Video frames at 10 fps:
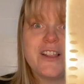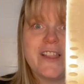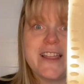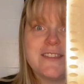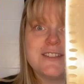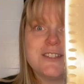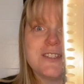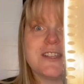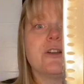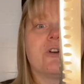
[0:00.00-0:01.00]
length is
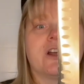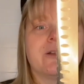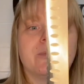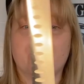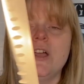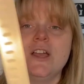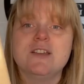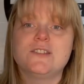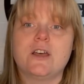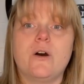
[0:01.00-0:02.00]
just incredible.
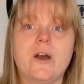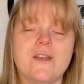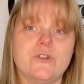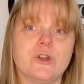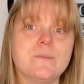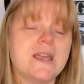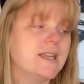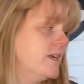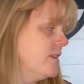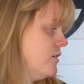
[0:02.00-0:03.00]
So if you're
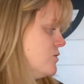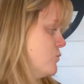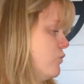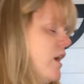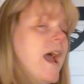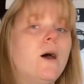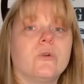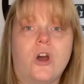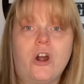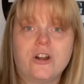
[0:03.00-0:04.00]
making those round
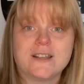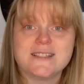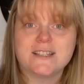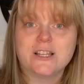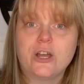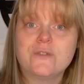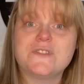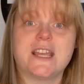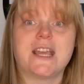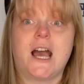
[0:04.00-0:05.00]
artisan
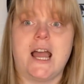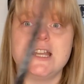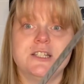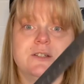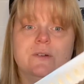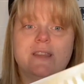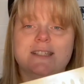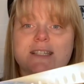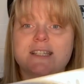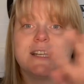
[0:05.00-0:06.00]
loaves like I do,
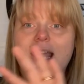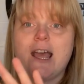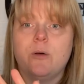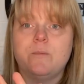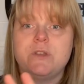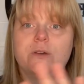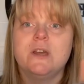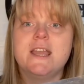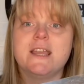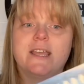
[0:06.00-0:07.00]
this is going to help you
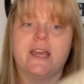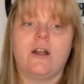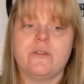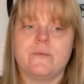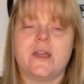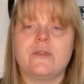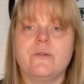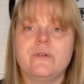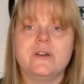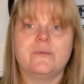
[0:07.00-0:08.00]
get all the way
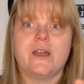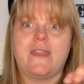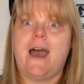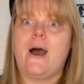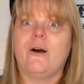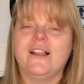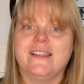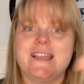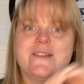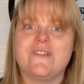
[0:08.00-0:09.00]
through it without
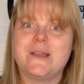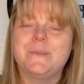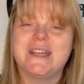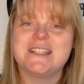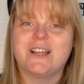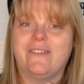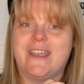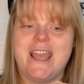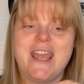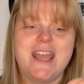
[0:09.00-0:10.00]
leaving bits on
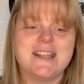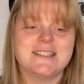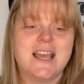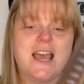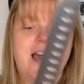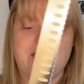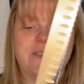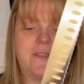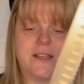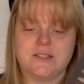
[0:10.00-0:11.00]
the ends. I
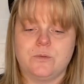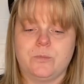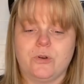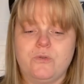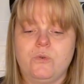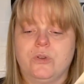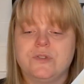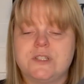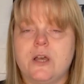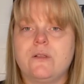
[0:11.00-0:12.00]
think that's super cool.
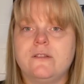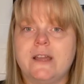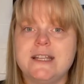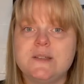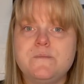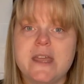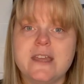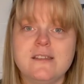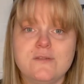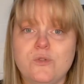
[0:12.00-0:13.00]
So let's bake
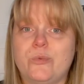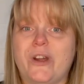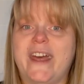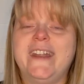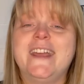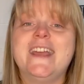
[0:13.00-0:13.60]
a loaf of bread